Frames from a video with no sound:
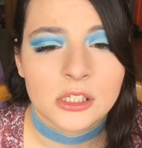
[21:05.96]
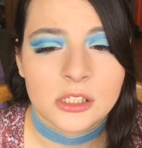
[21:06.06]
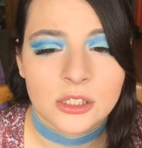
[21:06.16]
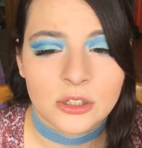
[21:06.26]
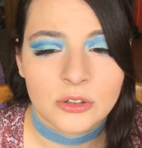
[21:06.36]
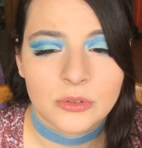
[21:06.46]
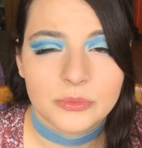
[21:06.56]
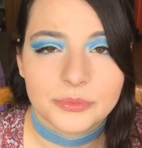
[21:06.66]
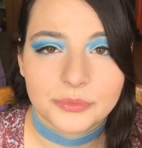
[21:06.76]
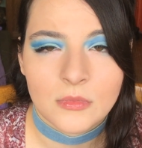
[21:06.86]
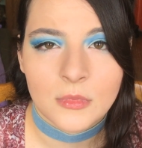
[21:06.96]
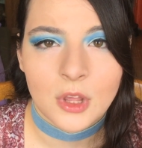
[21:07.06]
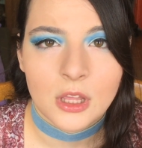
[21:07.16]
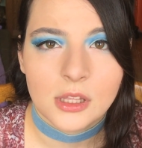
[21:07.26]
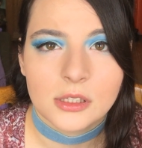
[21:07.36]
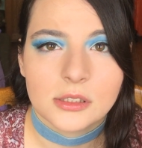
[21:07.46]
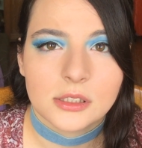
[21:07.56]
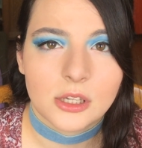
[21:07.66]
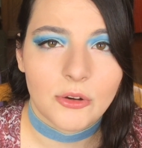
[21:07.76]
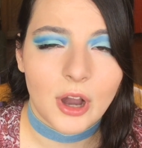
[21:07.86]
so
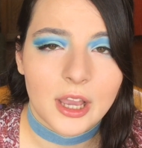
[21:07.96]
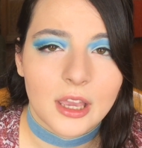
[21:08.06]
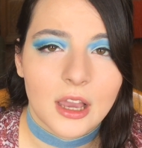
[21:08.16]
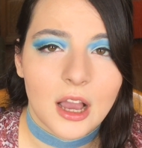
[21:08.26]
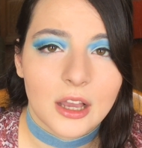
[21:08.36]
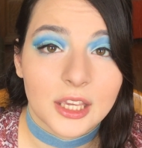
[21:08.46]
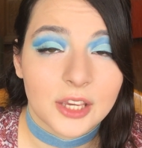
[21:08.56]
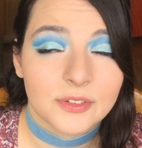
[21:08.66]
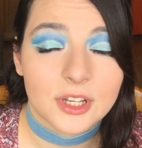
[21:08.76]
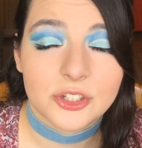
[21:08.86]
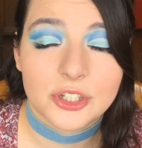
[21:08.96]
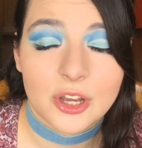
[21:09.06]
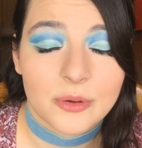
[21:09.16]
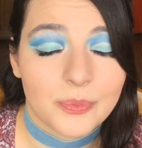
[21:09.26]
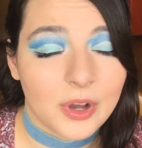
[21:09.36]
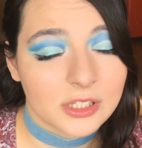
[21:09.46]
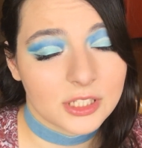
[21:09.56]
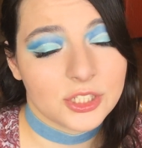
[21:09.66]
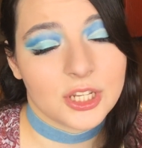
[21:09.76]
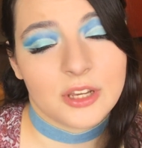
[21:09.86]
I give it a
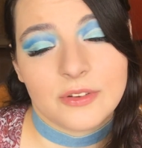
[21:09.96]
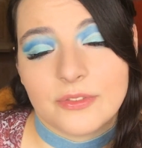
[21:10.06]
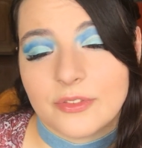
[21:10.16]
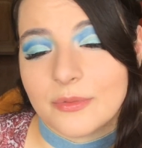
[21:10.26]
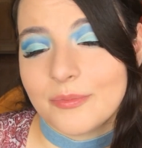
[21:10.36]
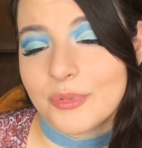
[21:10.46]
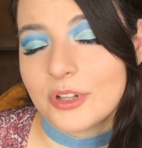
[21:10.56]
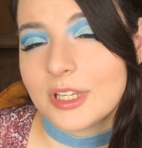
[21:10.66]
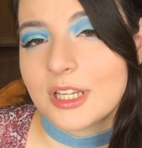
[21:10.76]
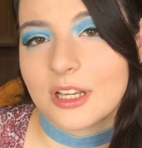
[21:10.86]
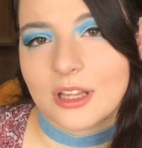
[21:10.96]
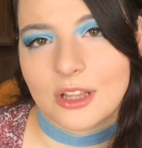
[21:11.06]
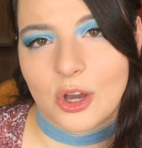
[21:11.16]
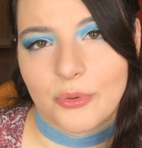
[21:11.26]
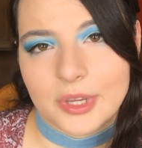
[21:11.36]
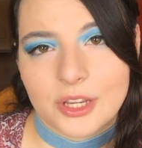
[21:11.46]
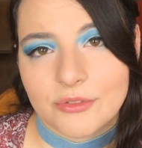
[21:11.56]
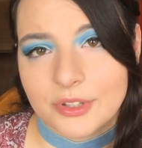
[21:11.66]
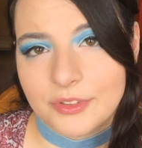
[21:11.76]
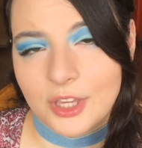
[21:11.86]
positive, brilliant,
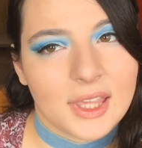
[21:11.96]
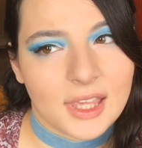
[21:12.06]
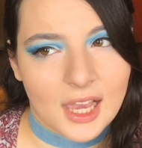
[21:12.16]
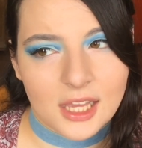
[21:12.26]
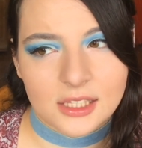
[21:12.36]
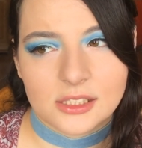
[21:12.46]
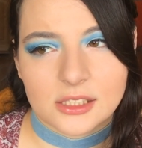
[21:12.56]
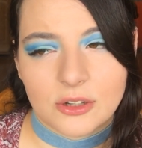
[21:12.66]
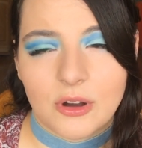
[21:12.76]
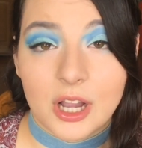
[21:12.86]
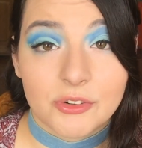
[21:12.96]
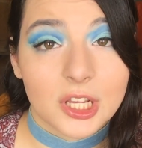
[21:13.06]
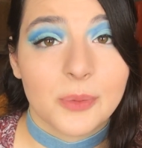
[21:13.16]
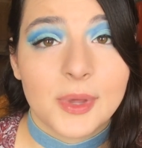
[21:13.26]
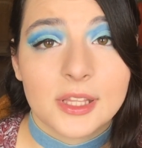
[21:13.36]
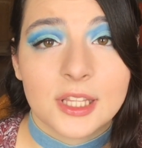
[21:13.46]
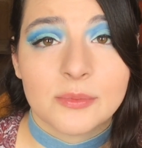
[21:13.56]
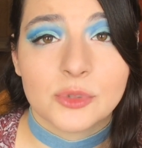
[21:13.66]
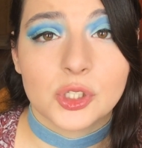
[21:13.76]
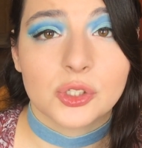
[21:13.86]
glowing review. Yeah, so I recommend
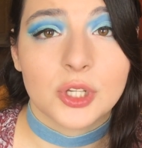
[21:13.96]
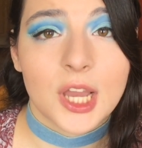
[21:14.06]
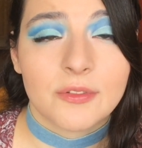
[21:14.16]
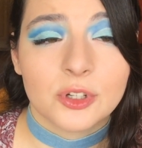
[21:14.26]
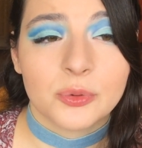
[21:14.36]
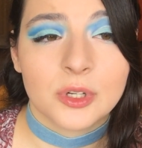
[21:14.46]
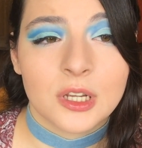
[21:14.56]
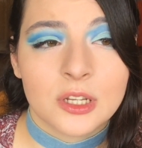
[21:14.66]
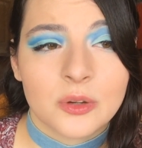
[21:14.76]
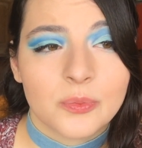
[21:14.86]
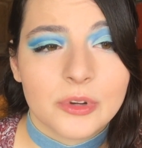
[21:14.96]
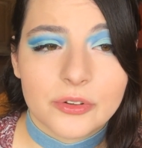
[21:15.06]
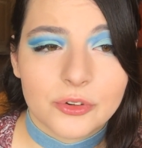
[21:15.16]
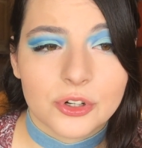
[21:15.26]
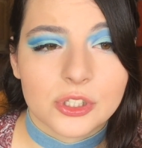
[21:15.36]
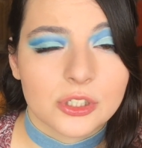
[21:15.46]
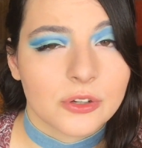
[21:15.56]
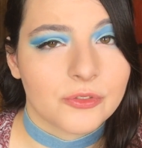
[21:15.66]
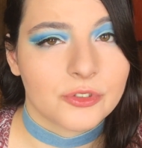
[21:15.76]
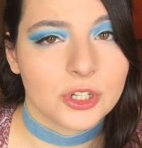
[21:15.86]
them to everyone, but of course
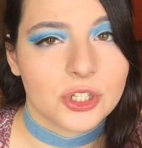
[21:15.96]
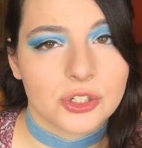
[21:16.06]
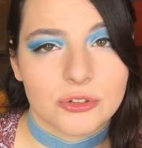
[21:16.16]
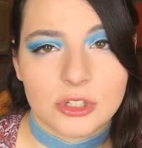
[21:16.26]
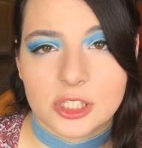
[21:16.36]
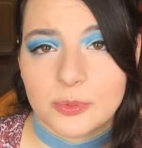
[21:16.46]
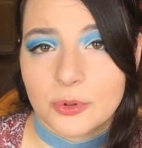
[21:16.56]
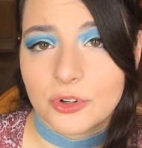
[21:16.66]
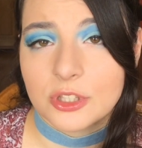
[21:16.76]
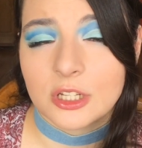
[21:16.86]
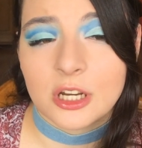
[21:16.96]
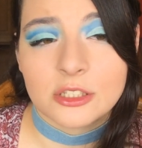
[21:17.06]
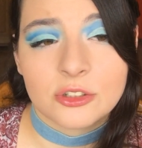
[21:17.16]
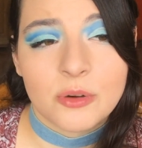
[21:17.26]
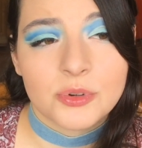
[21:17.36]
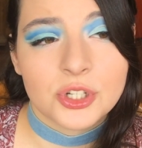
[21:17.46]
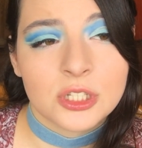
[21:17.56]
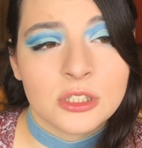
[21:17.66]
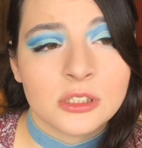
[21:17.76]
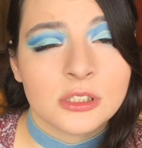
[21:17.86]
you're free to explore the other
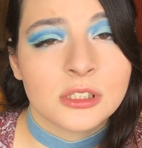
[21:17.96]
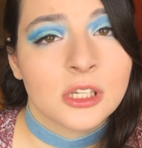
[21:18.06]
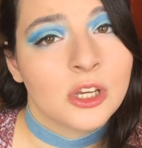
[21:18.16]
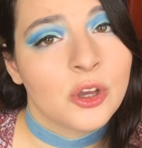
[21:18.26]
options.